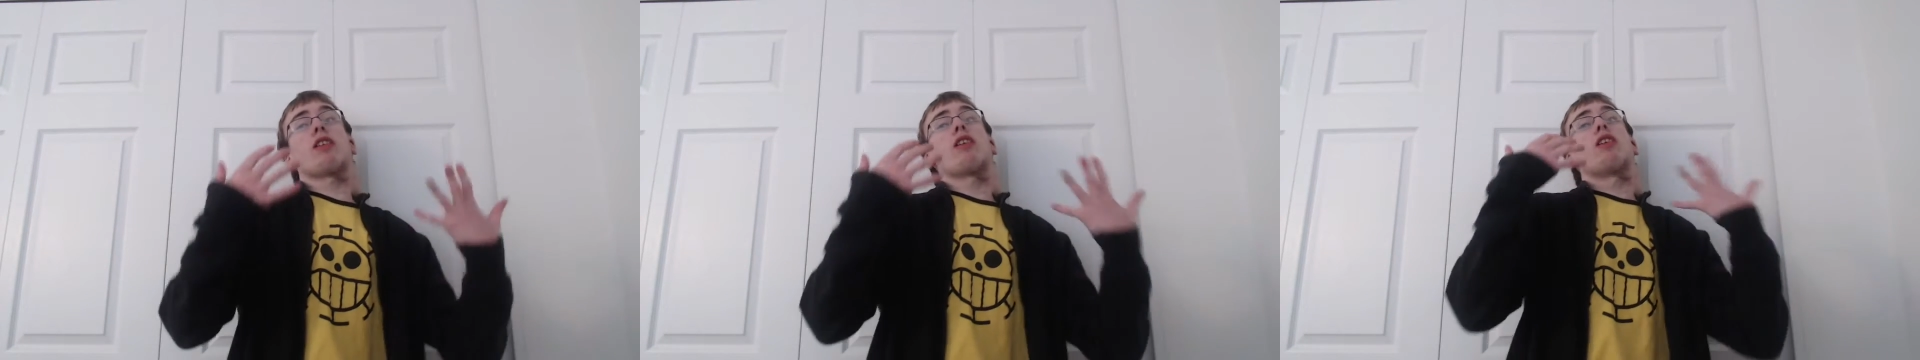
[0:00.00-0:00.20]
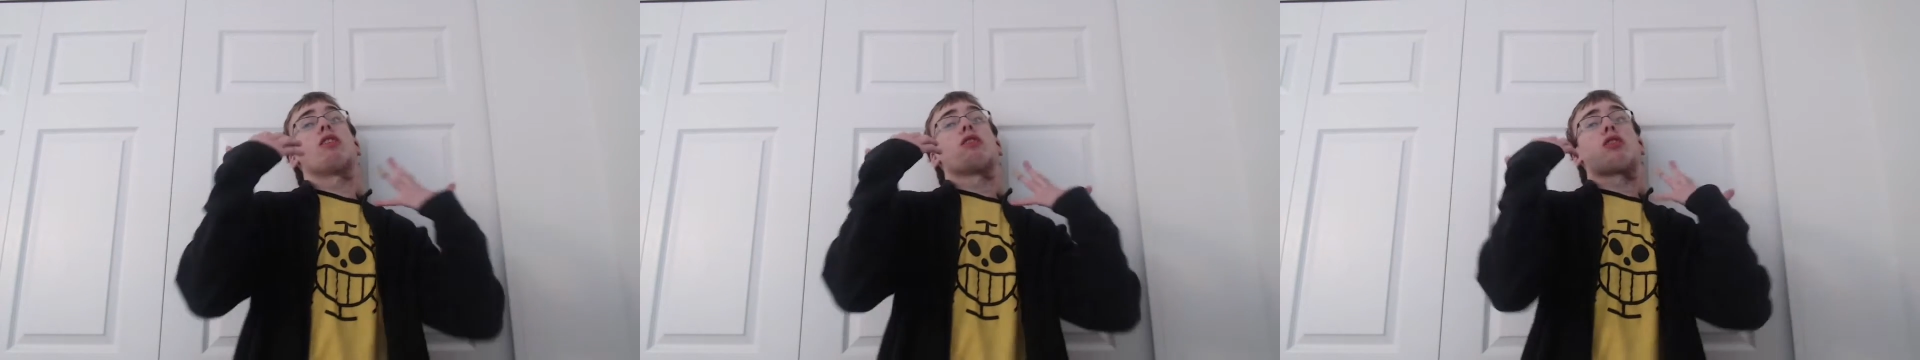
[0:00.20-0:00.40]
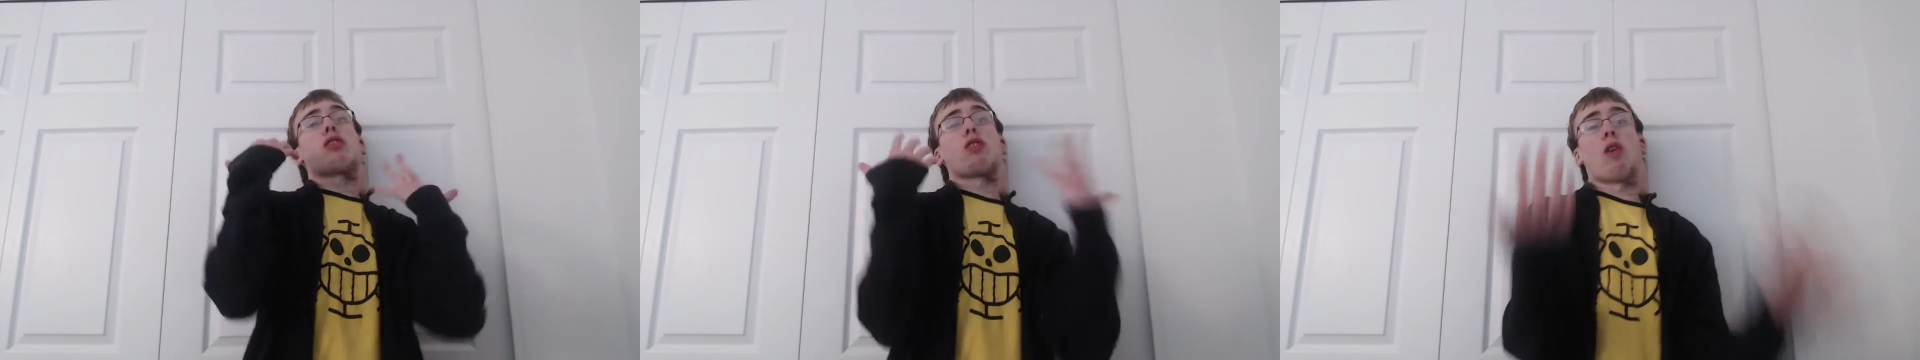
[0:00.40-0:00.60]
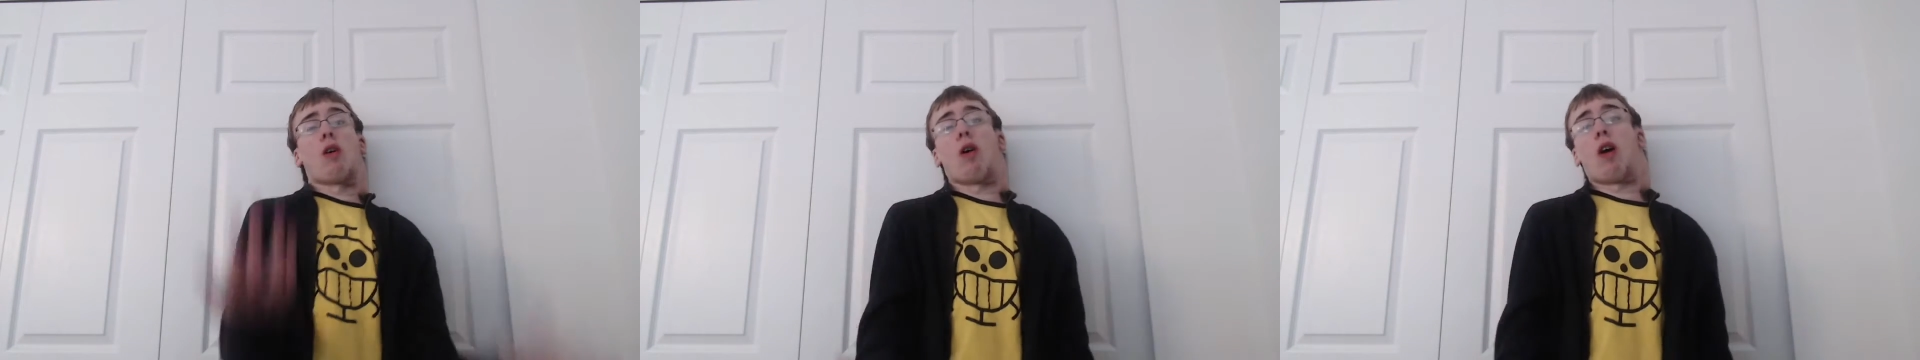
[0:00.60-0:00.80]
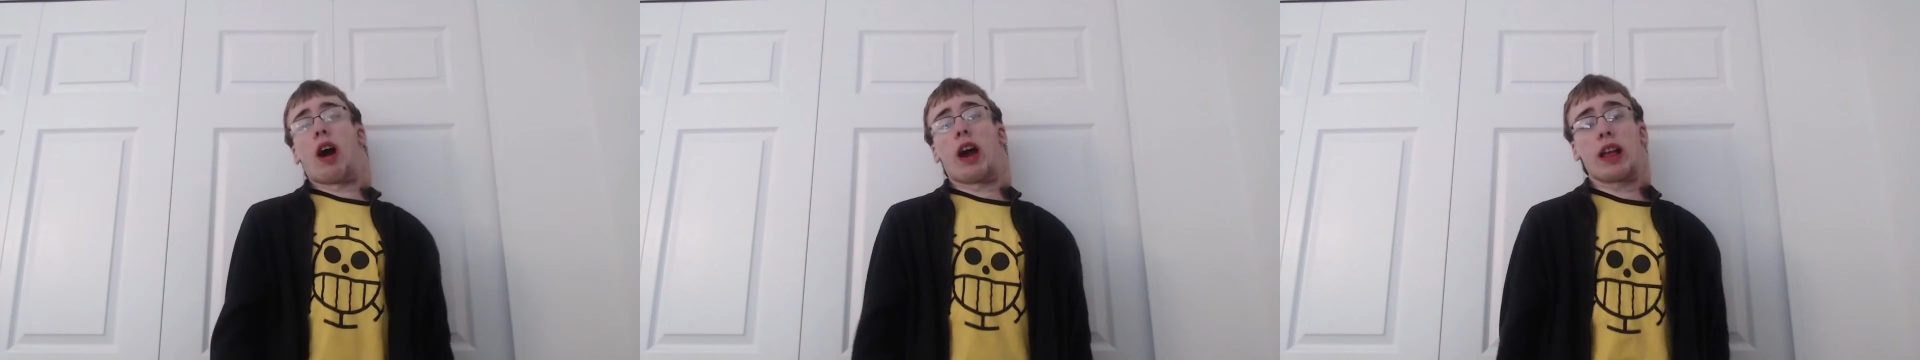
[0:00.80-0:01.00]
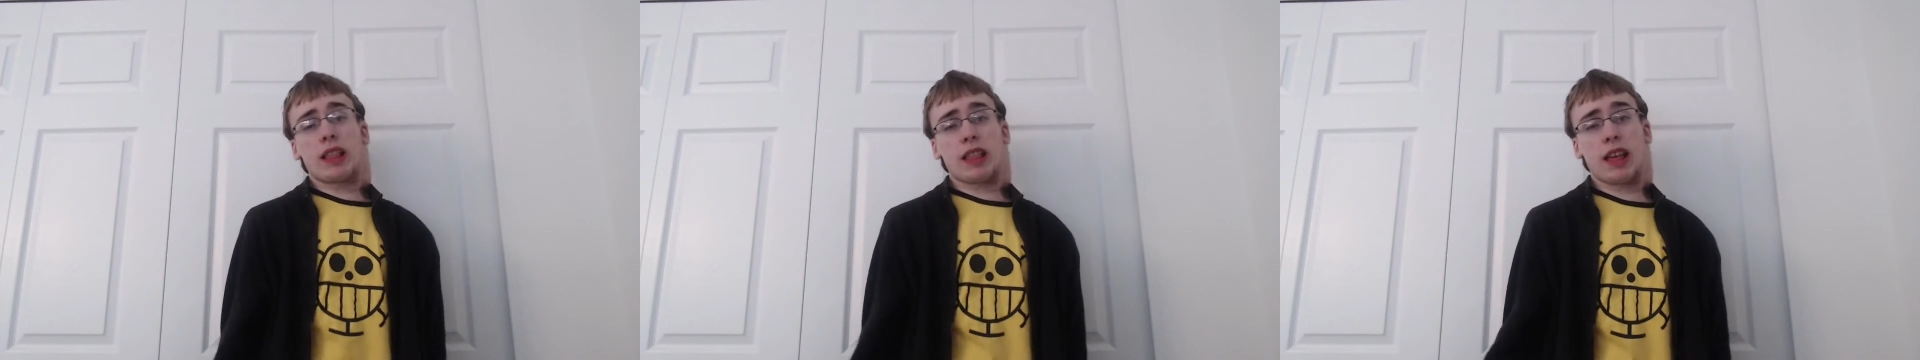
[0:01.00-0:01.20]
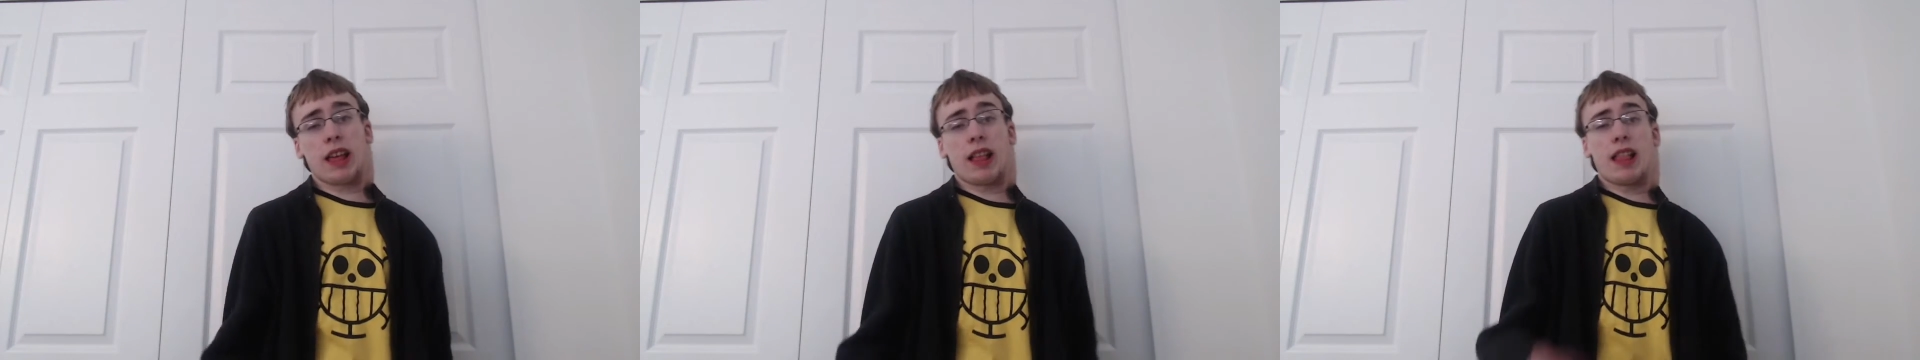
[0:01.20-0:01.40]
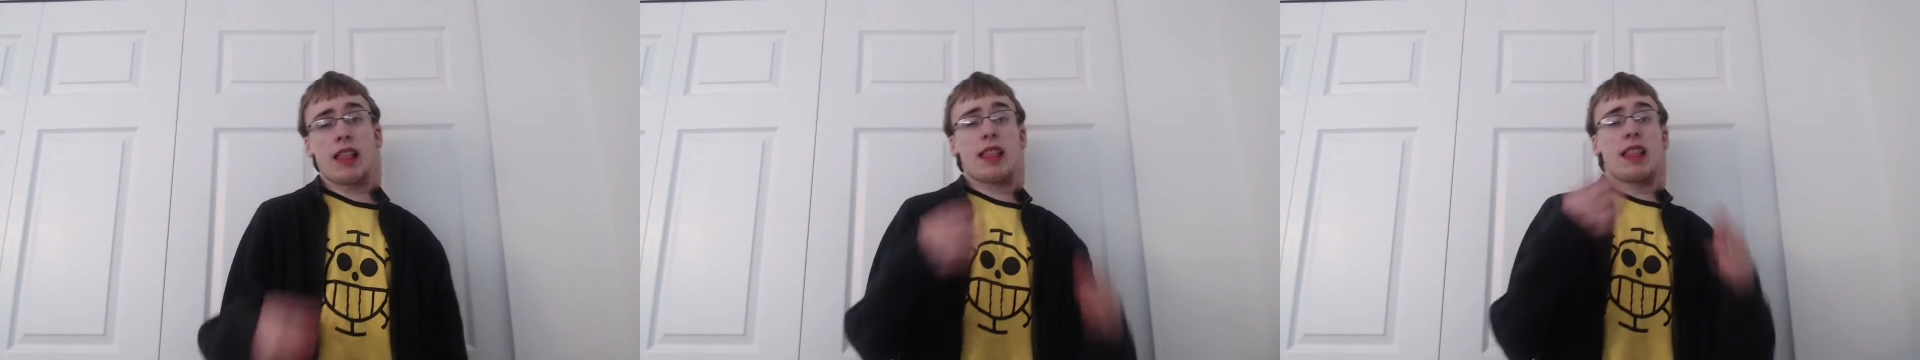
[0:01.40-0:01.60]
to
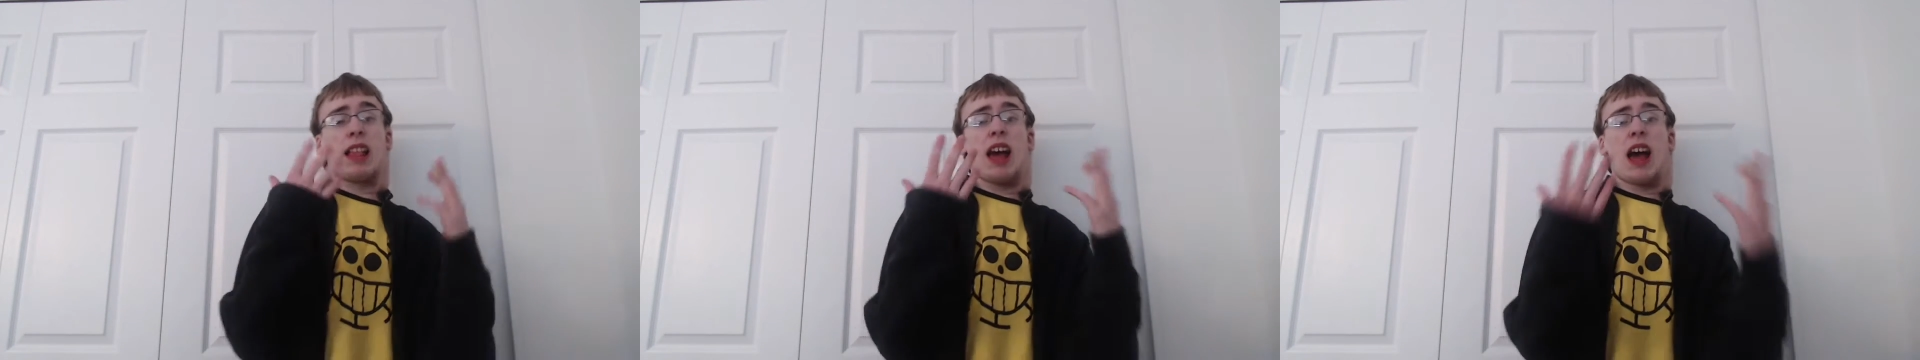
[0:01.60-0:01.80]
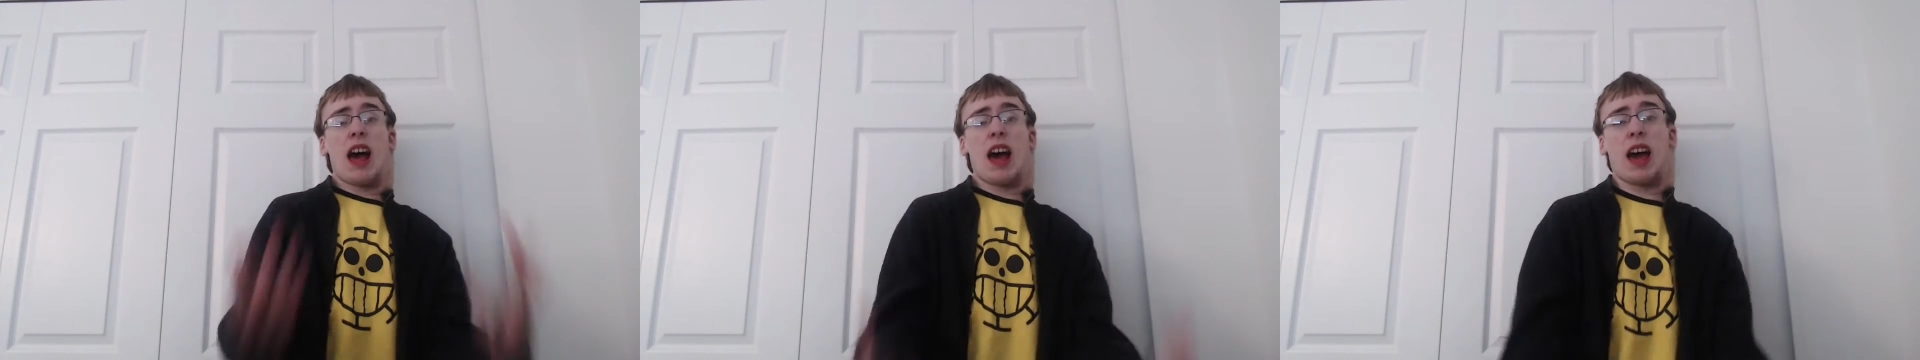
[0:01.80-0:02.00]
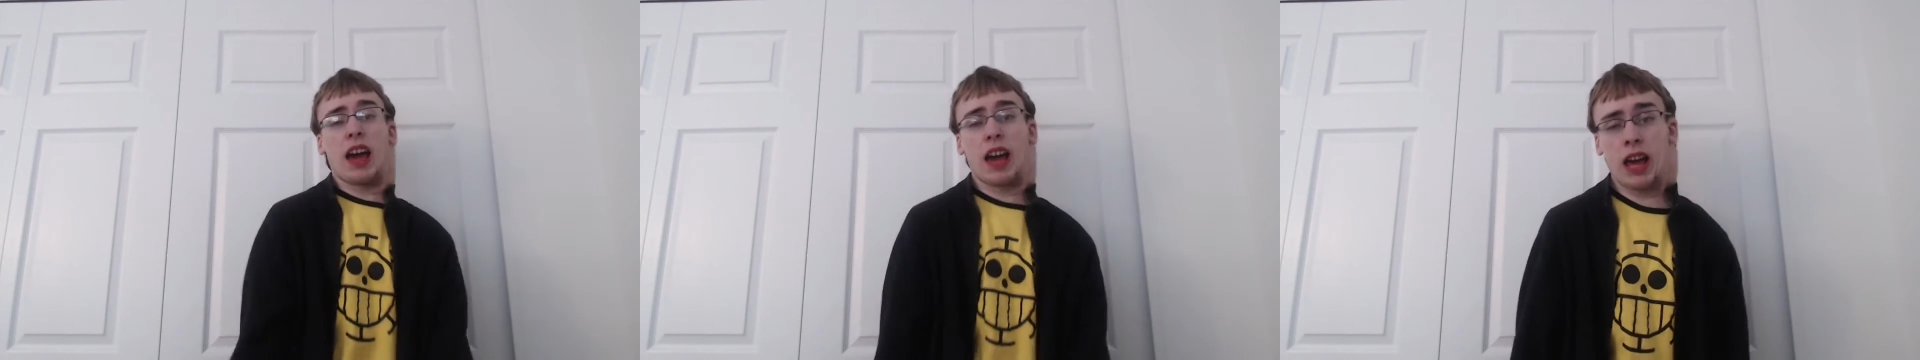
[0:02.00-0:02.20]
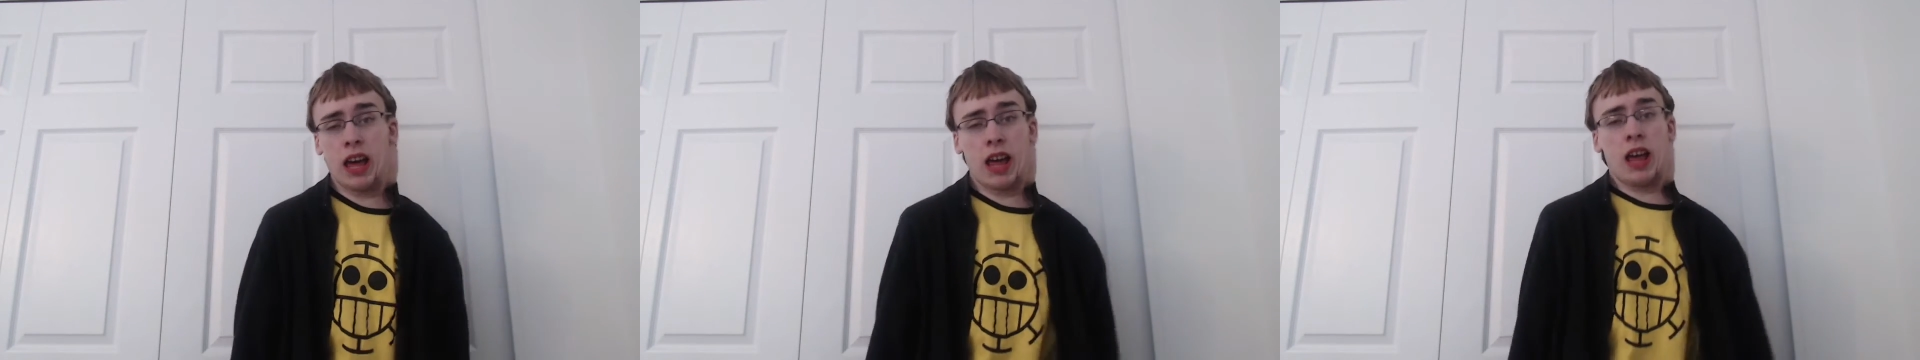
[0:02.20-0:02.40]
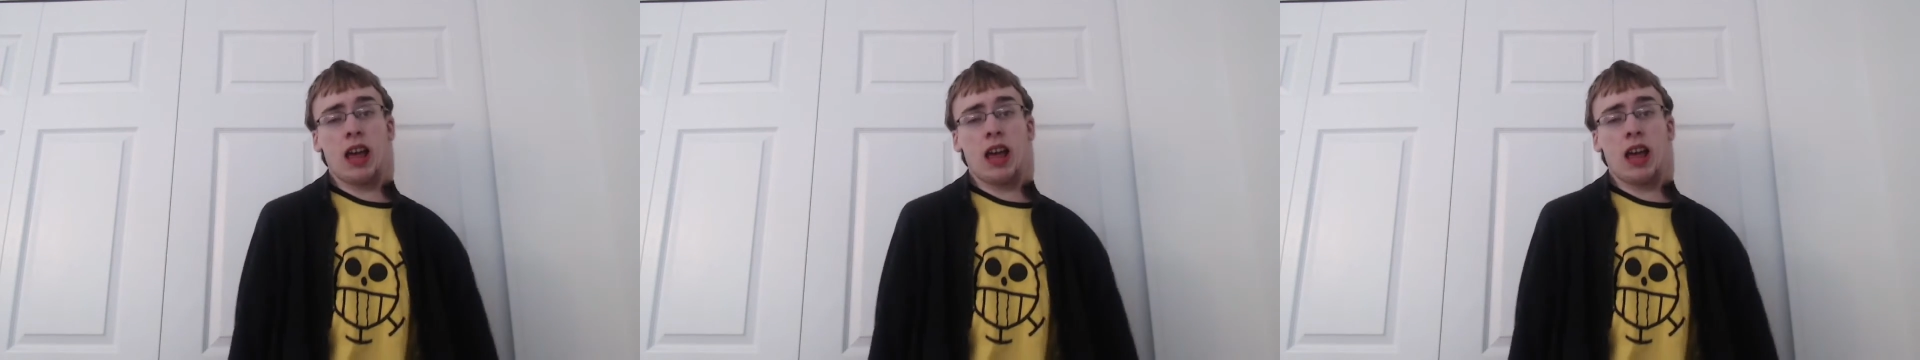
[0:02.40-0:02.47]
stay.